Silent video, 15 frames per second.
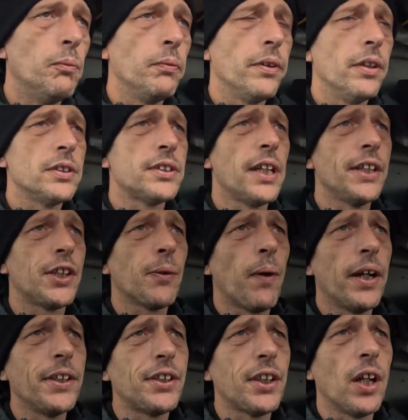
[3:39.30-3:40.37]
the
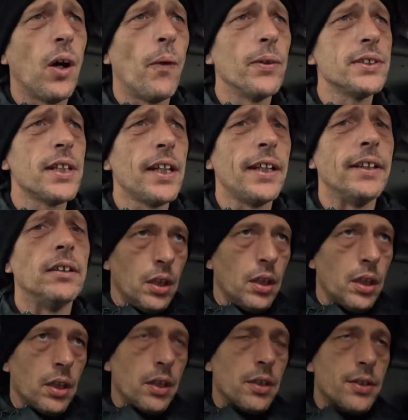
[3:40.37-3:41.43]
situation I was in.
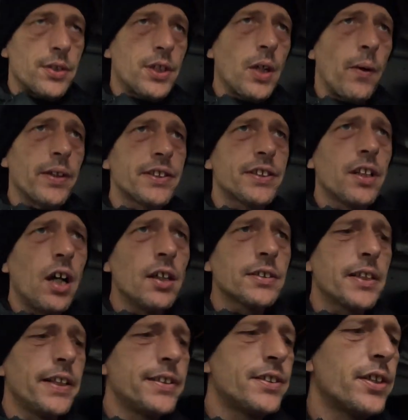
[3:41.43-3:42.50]
So I started